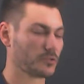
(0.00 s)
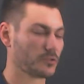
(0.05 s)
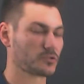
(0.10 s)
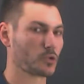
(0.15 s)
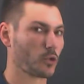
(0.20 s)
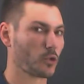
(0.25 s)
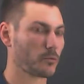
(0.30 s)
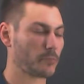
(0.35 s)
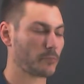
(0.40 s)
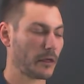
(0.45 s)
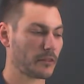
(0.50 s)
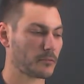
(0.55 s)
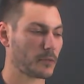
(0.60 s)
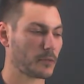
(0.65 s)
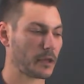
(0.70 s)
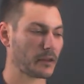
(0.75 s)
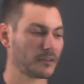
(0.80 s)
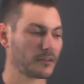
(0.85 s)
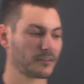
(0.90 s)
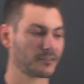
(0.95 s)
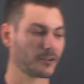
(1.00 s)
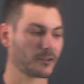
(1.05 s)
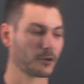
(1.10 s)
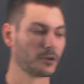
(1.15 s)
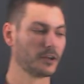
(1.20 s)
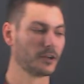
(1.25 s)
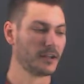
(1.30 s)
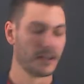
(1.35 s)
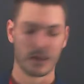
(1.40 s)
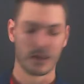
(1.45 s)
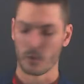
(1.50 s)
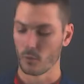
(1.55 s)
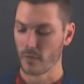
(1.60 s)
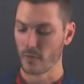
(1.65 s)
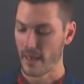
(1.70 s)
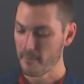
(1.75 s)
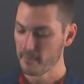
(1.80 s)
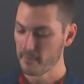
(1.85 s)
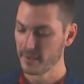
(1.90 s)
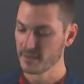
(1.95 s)
got taught mathematics. So
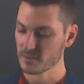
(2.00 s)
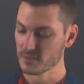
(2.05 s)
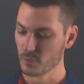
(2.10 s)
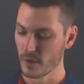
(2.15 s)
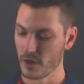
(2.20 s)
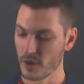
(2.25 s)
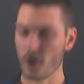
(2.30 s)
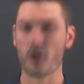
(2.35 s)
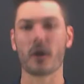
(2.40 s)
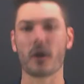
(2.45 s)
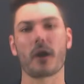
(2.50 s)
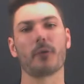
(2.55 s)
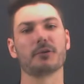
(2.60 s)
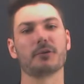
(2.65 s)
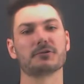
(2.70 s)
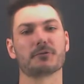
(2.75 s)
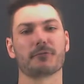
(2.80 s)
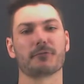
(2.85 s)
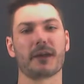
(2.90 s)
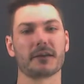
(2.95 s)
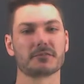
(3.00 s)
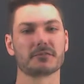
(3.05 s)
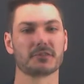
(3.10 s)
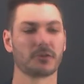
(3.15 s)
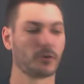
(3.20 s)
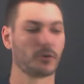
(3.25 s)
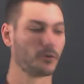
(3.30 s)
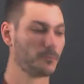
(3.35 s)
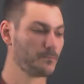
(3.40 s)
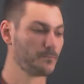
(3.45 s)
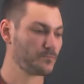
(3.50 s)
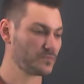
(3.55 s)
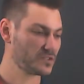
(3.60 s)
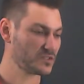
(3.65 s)
that means we're not going to round at all.